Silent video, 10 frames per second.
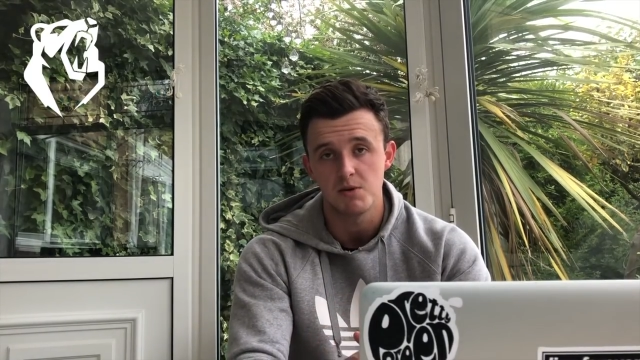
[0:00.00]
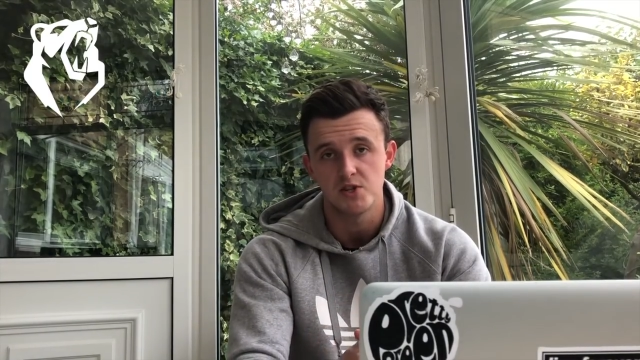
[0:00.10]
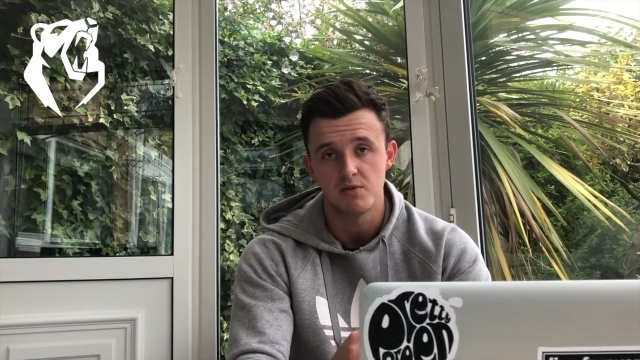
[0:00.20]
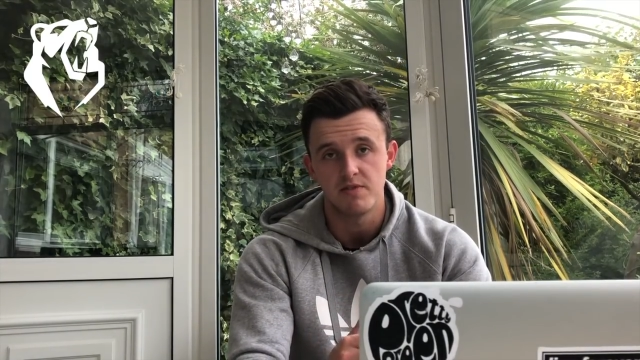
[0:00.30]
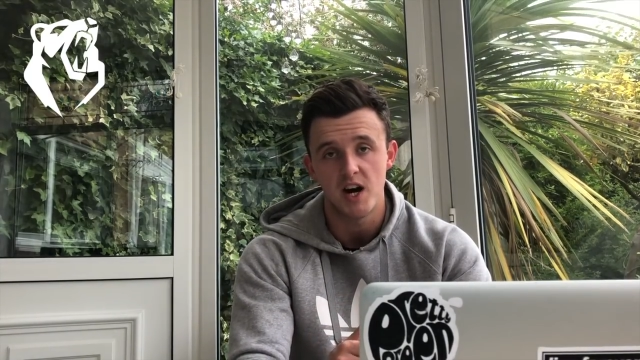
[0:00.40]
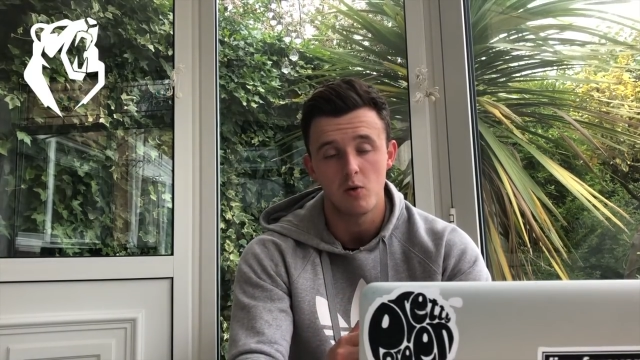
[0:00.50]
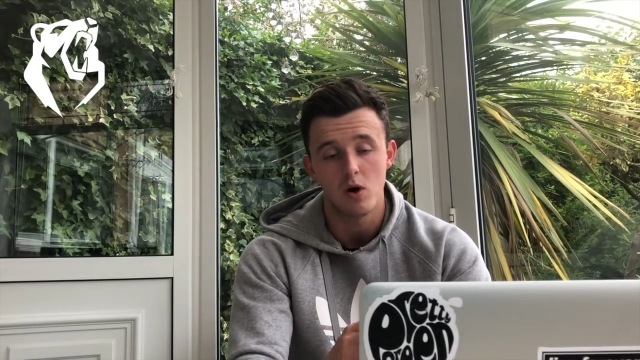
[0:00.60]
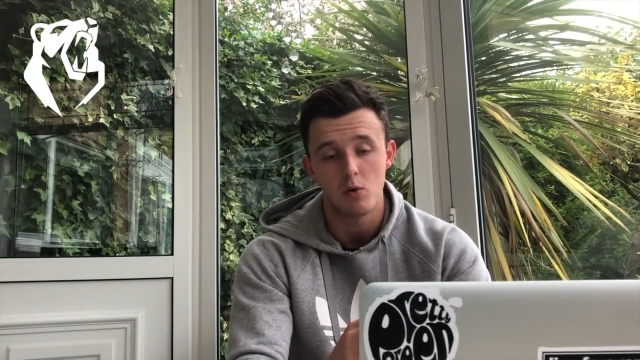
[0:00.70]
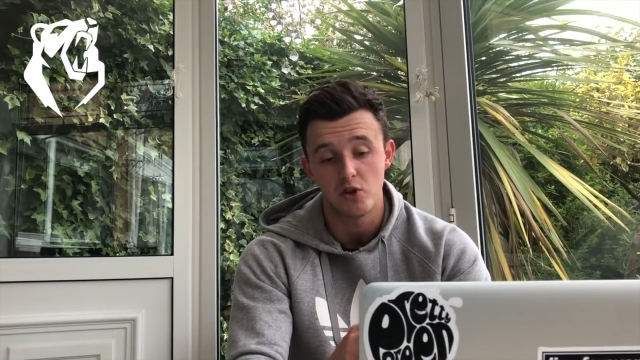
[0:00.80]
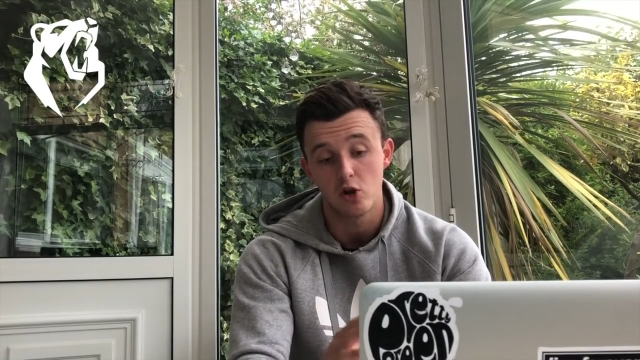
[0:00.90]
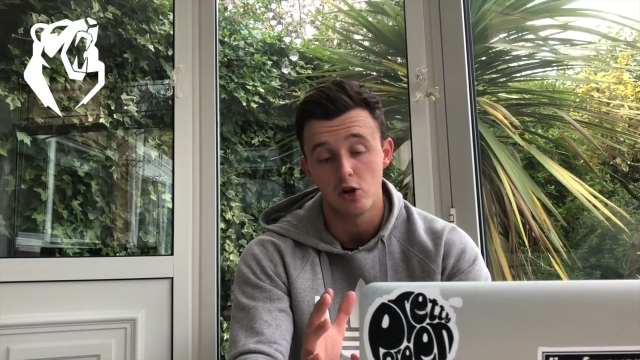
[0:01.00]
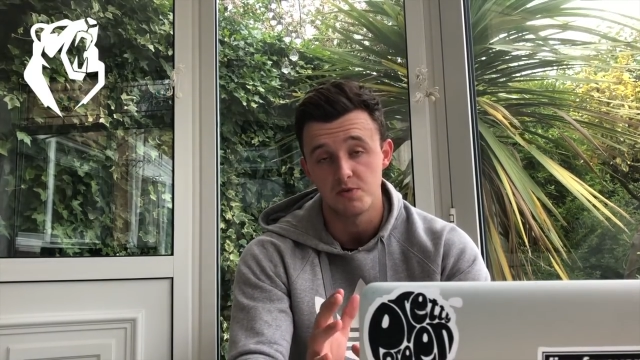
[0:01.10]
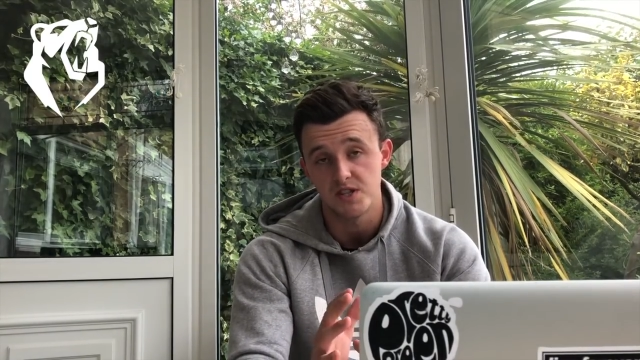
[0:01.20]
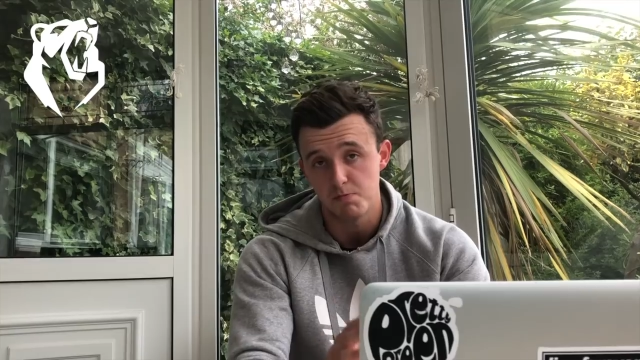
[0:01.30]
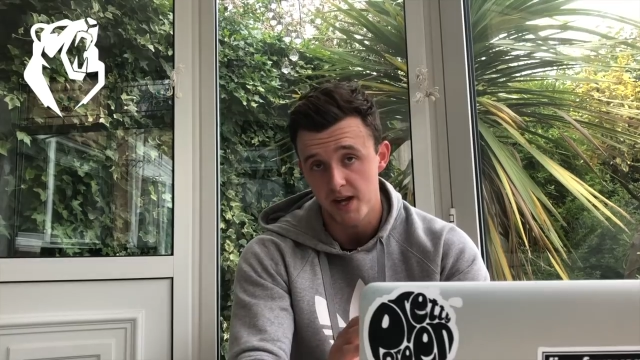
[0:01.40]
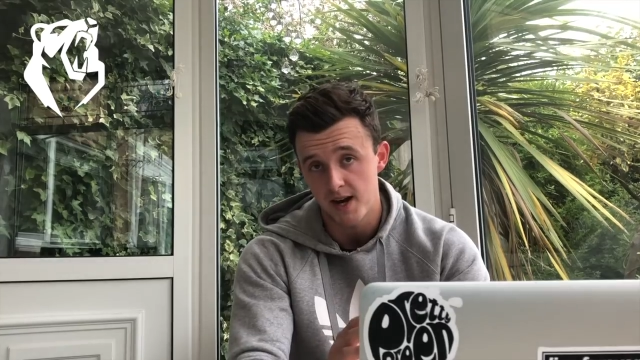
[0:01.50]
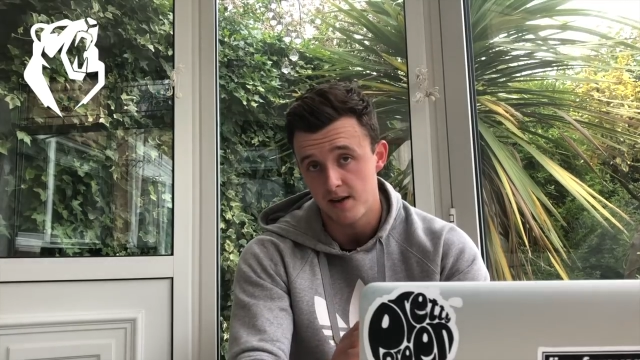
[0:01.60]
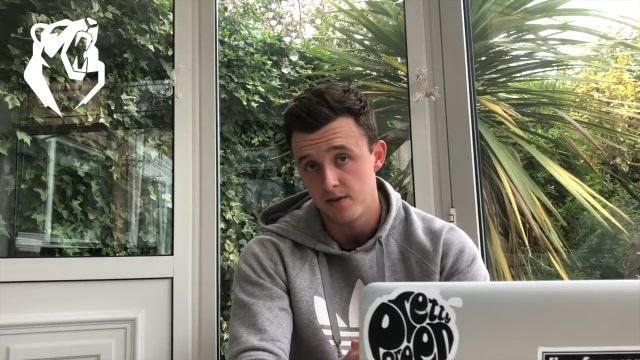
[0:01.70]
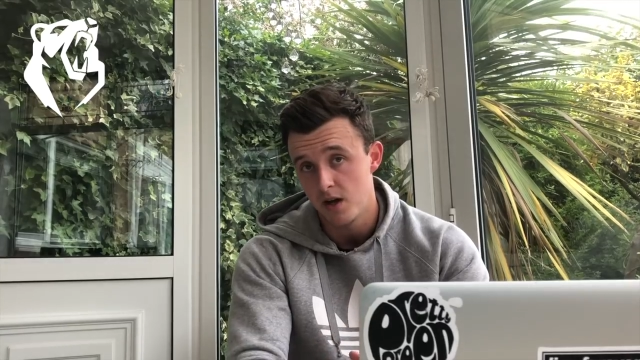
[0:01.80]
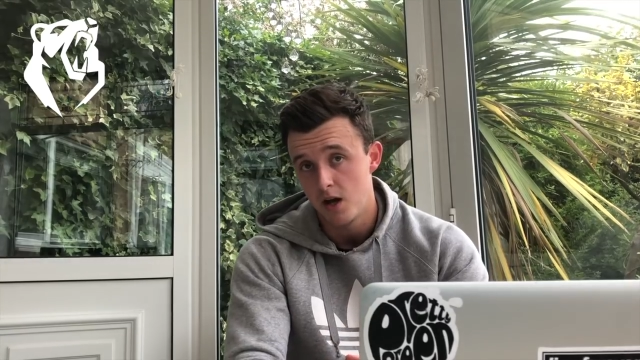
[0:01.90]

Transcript: He's done very well with the clubs he's been at.